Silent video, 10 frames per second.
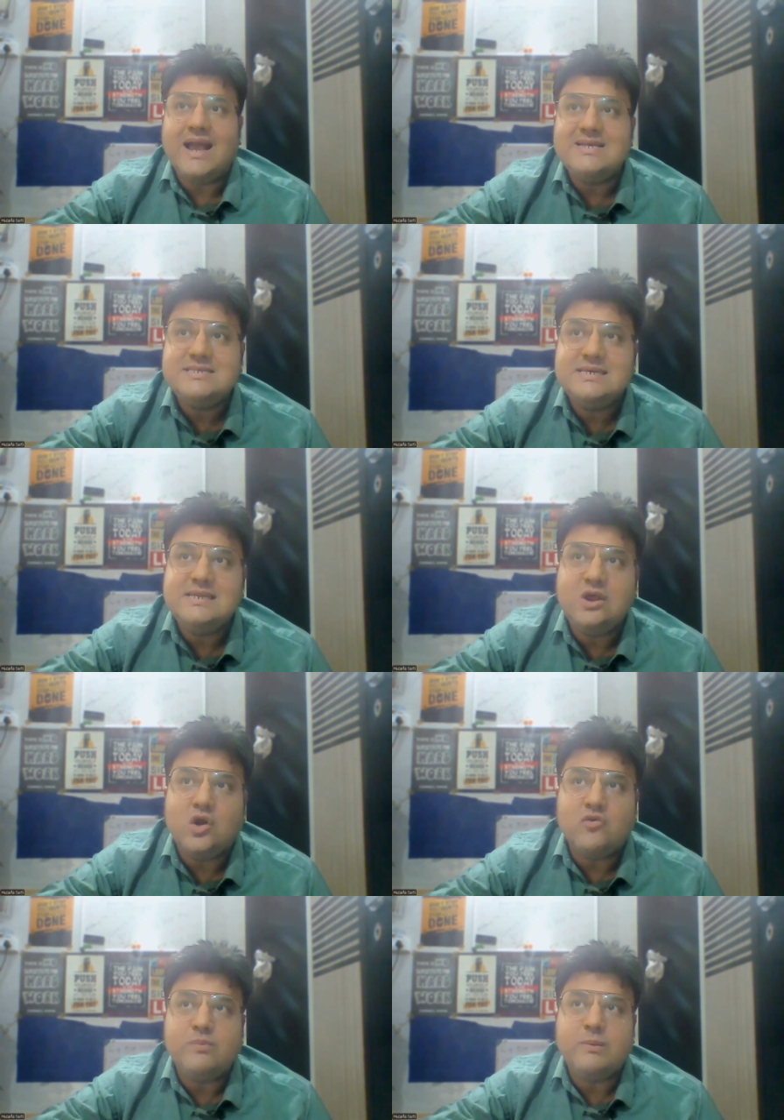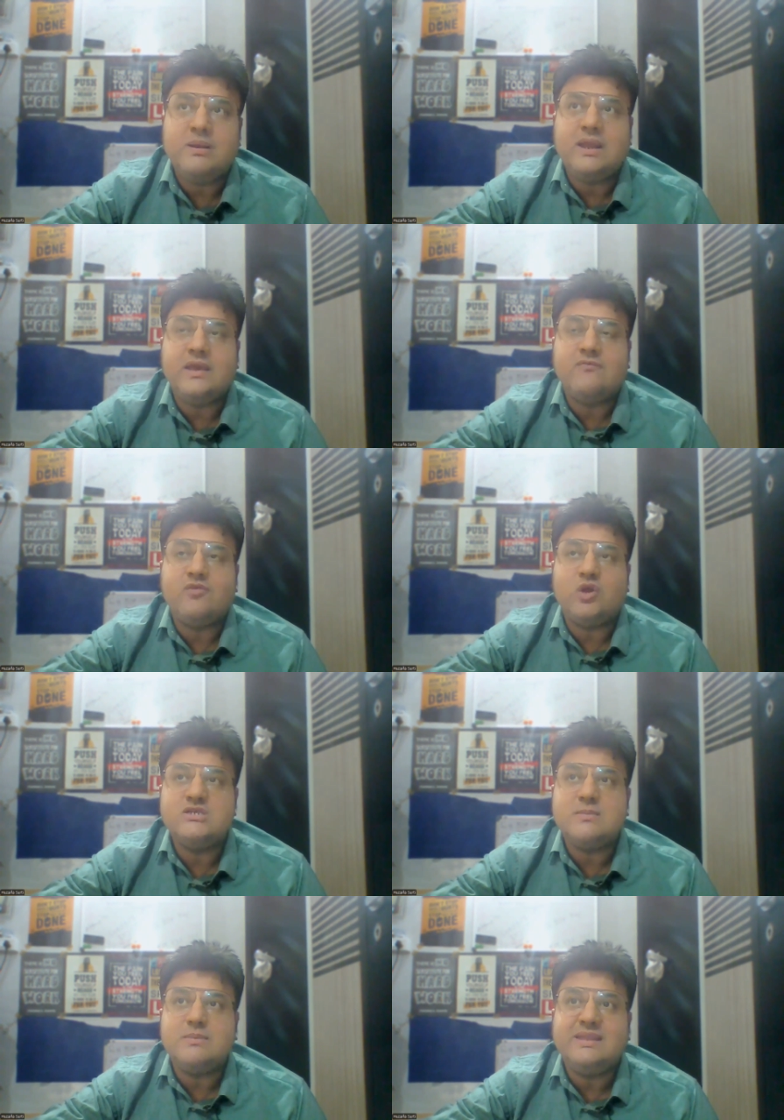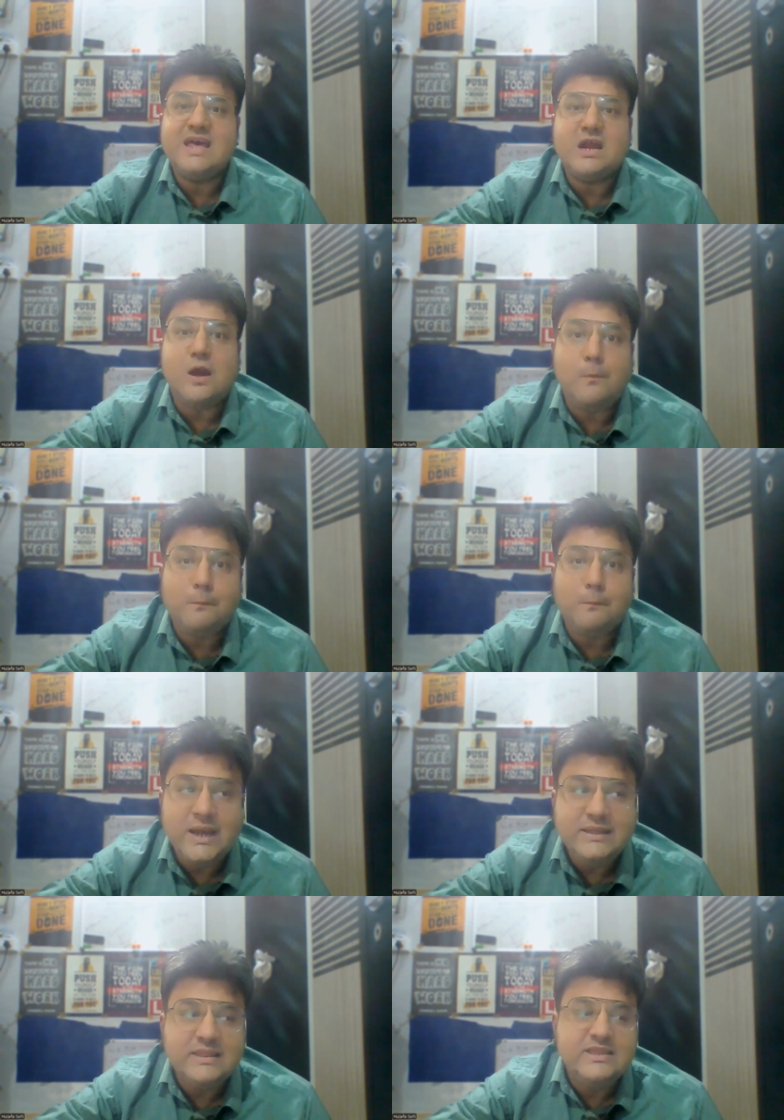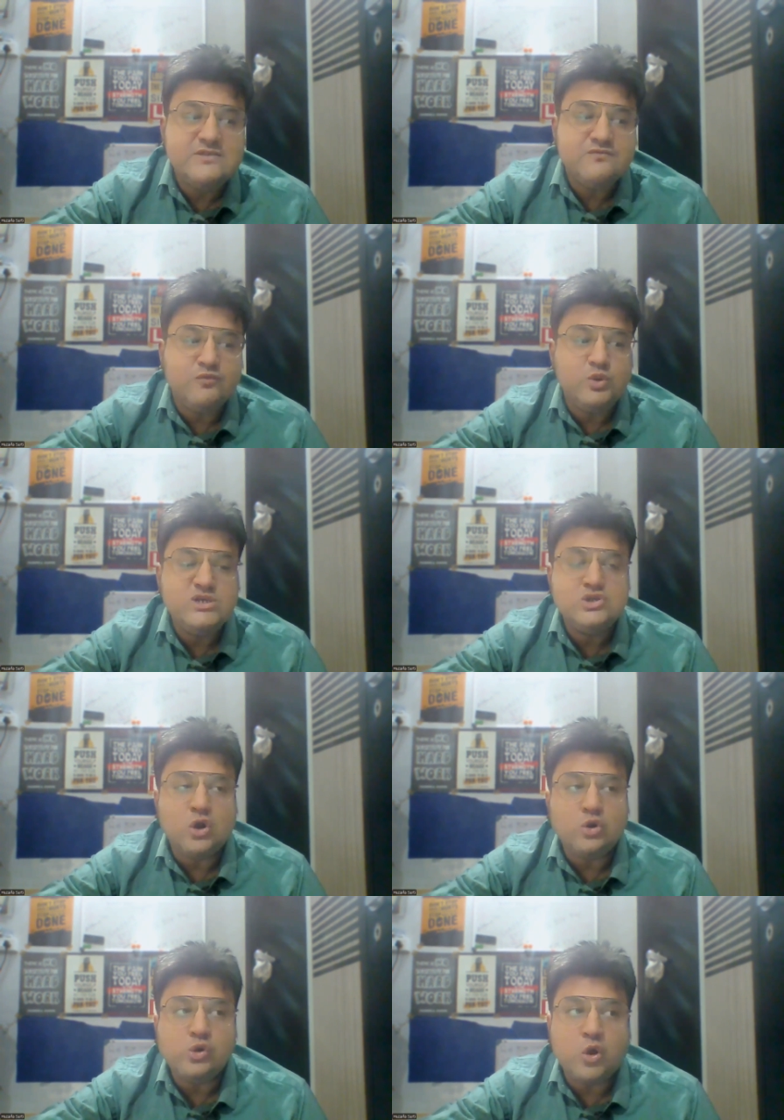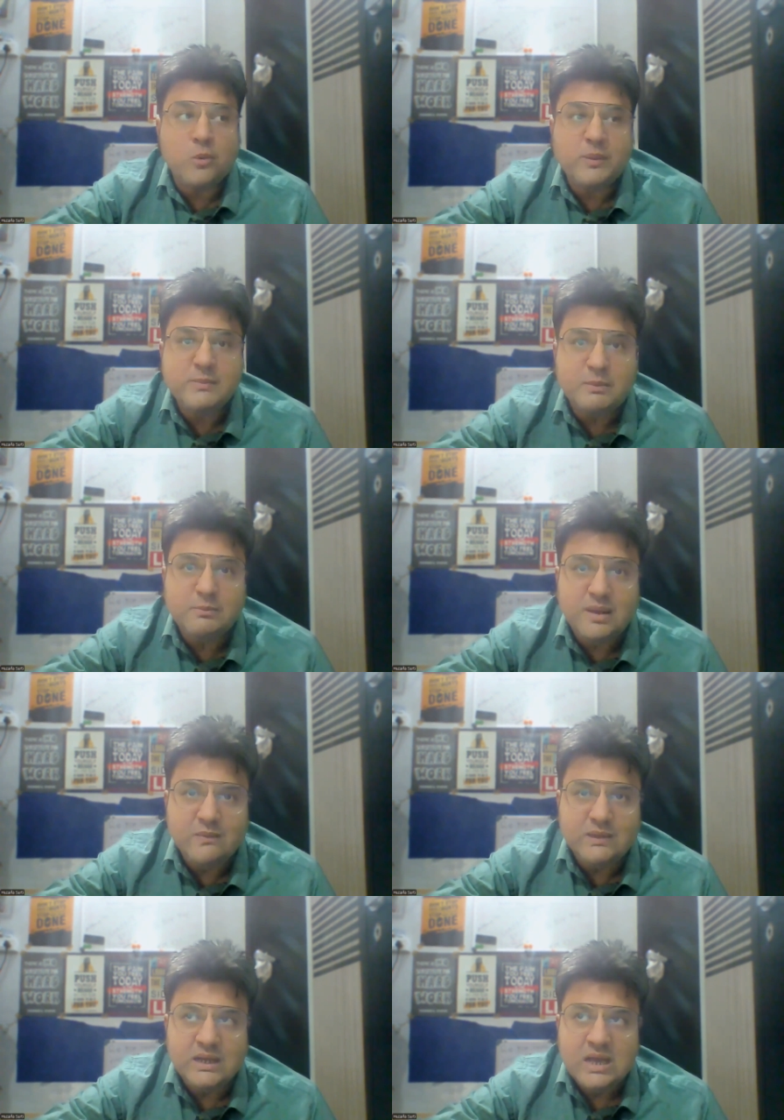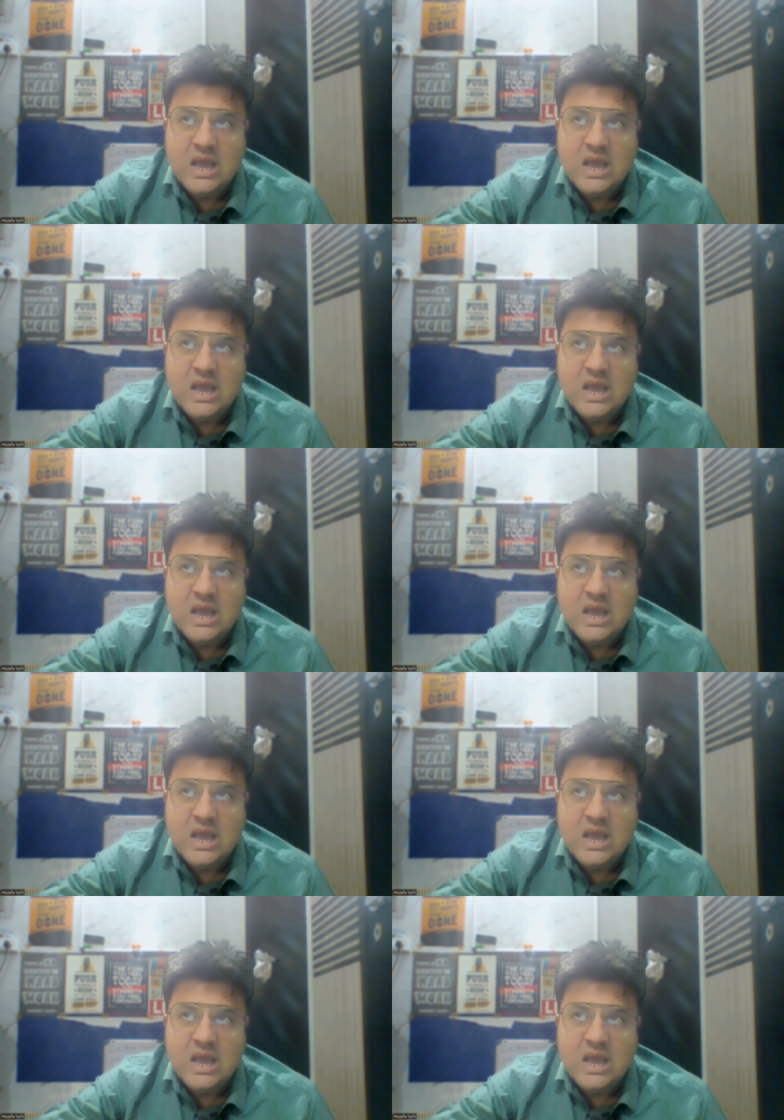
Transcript: i see a lot of people like for example they're complaining that this food is not to an optimum level